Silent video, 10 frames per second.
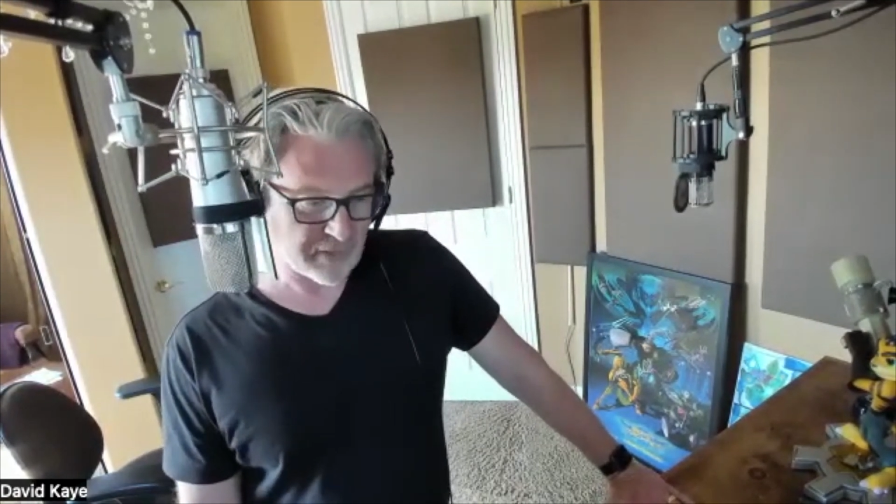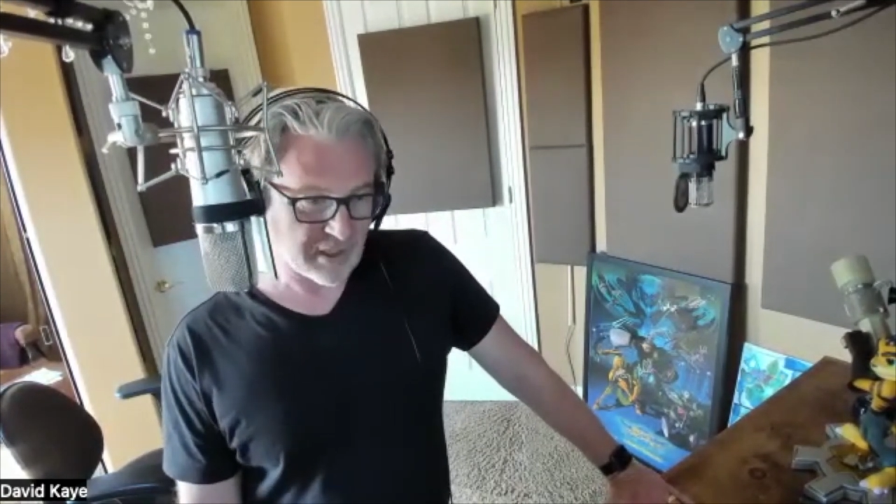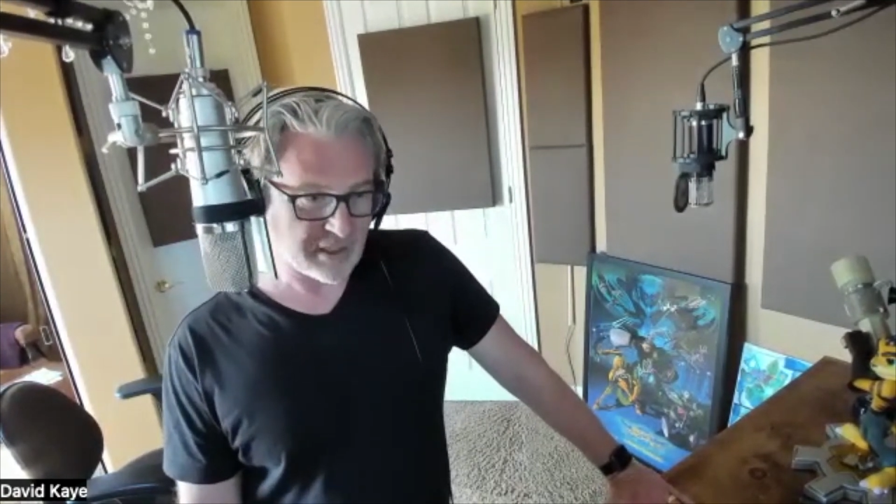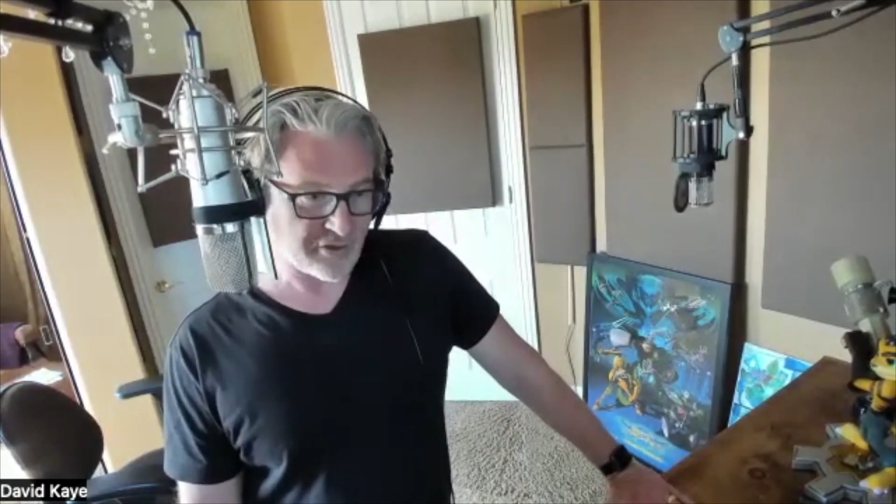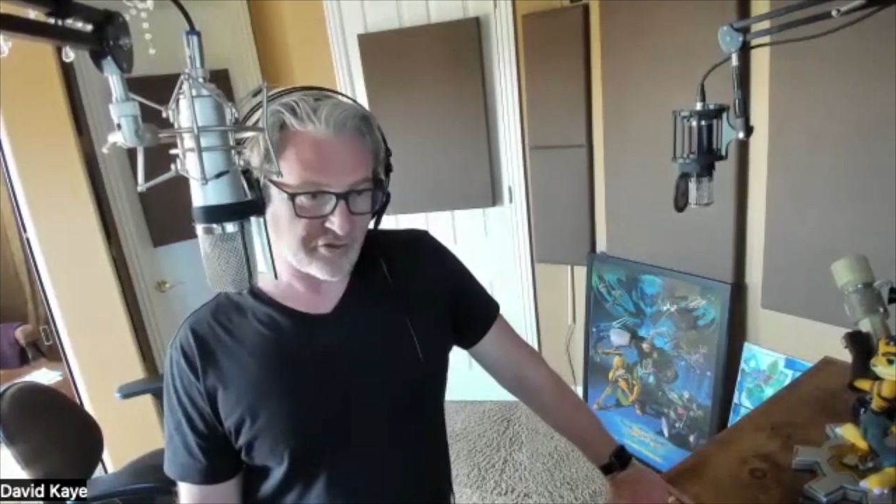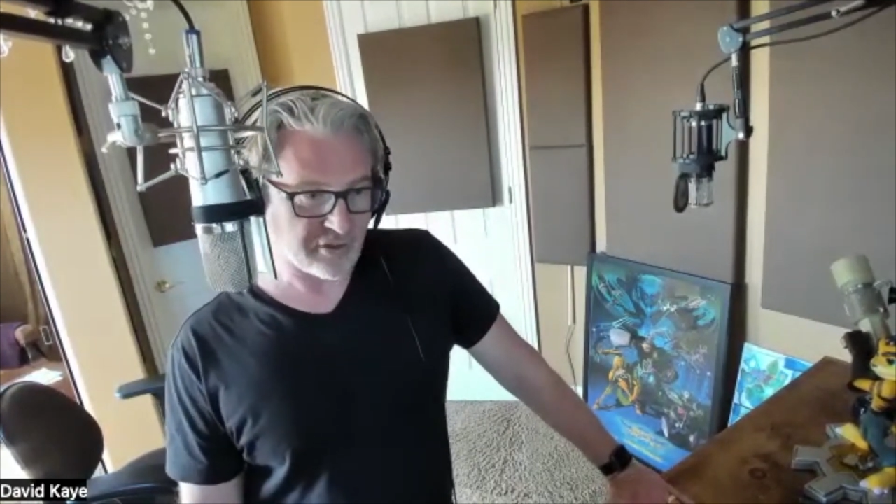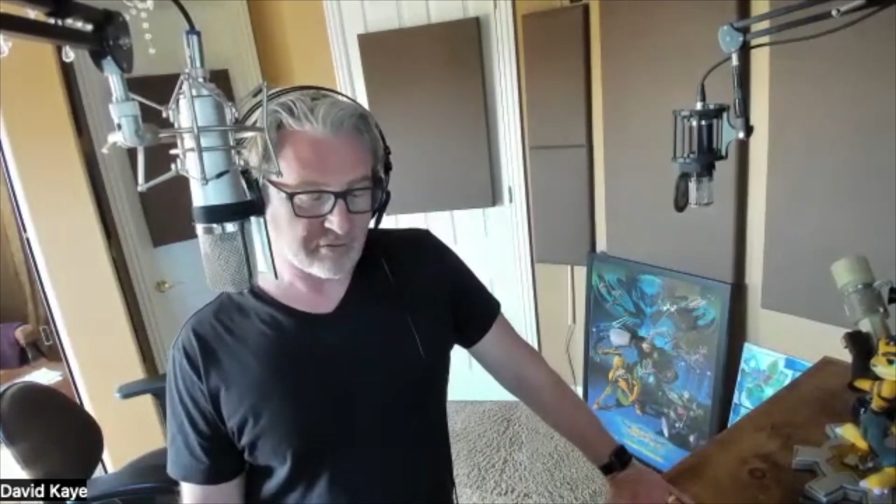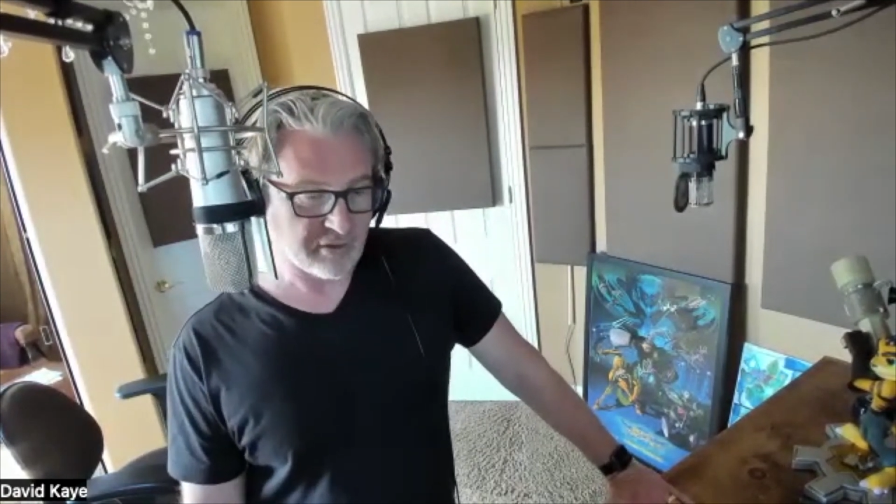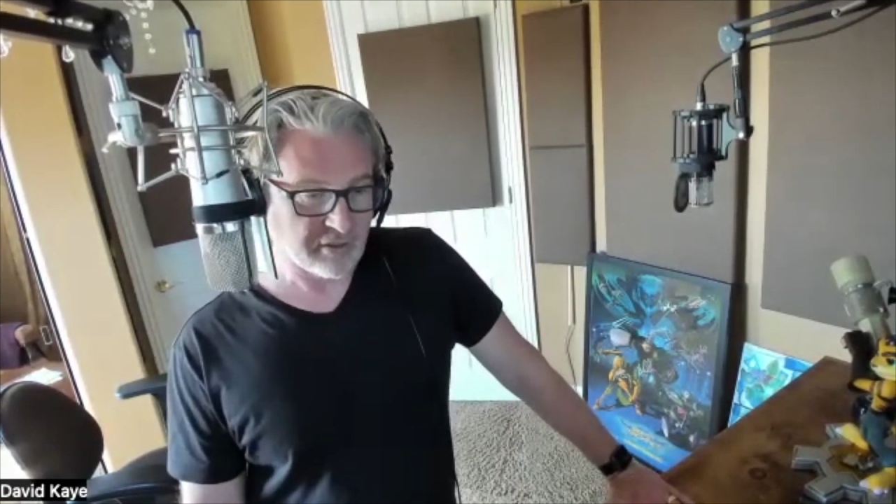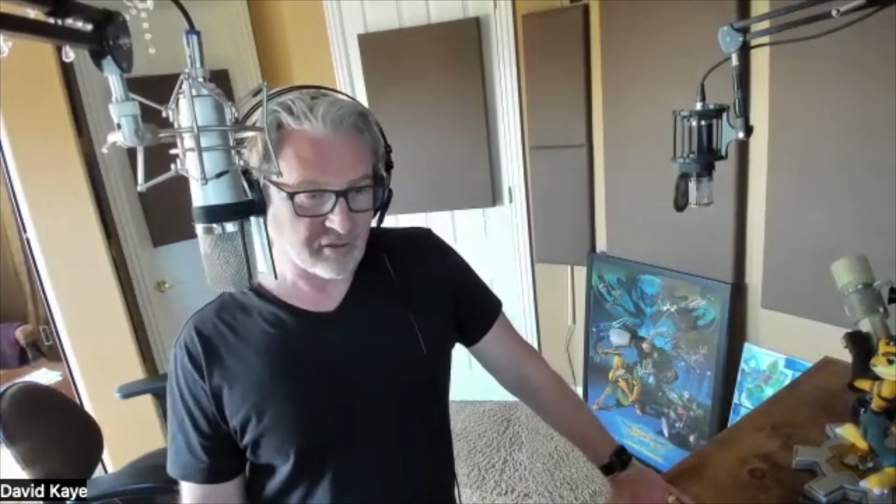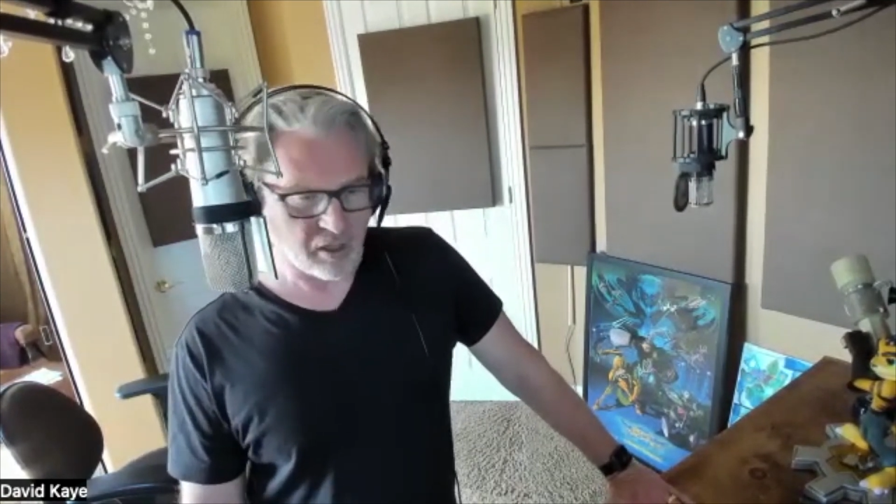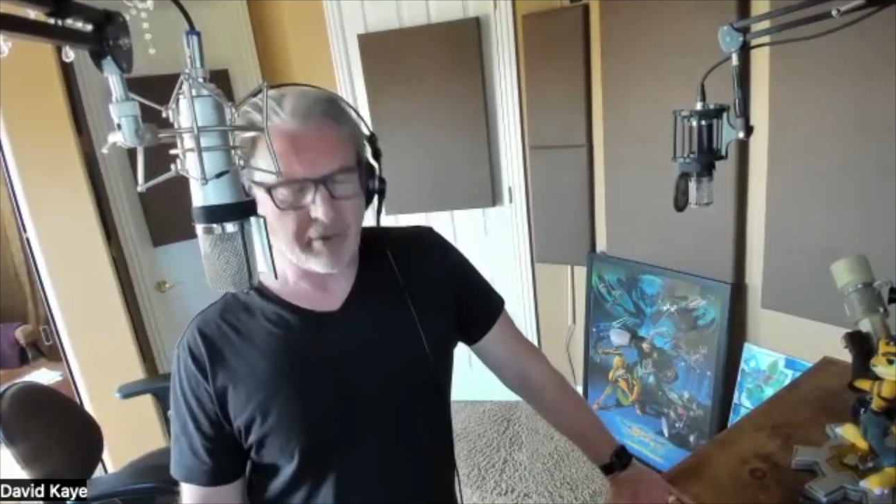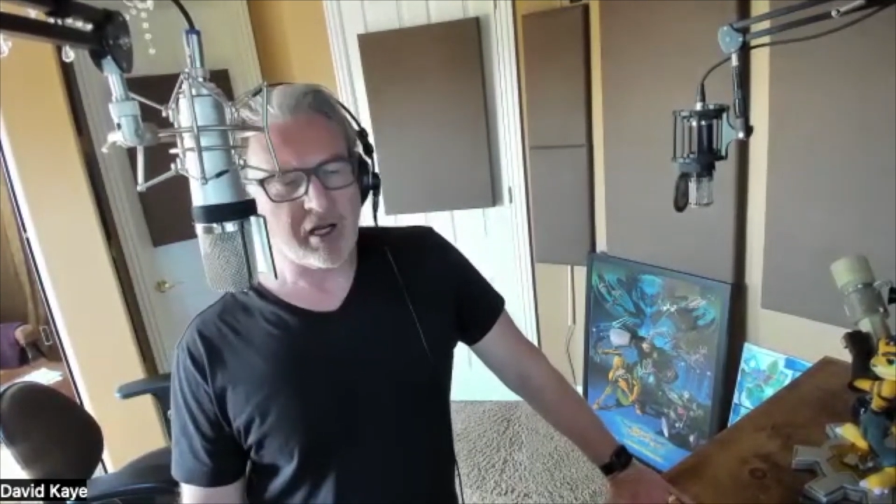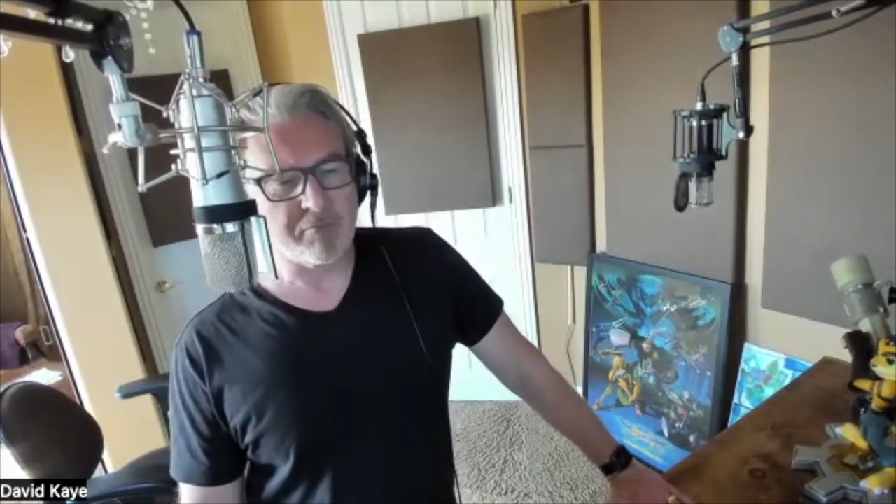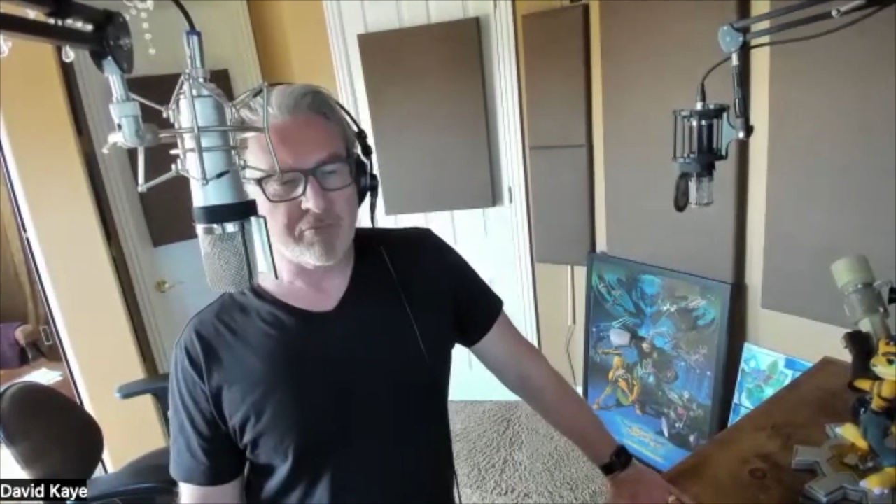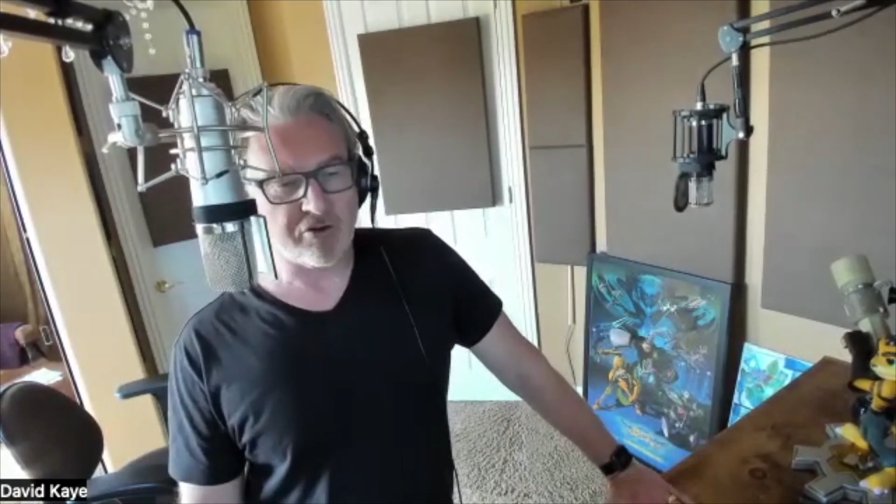And I just said, coming up